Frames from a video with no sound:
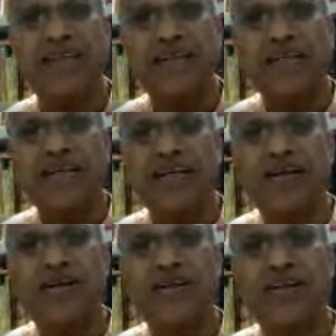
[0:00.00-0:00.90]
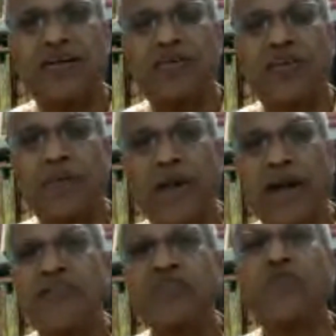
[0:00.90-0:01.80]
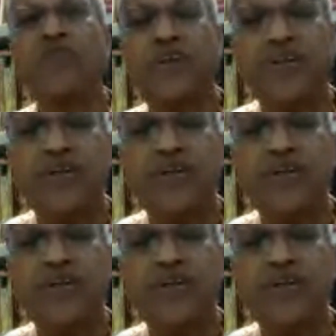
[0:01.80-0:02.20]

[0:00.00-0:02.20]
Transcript: on the minds of Indian,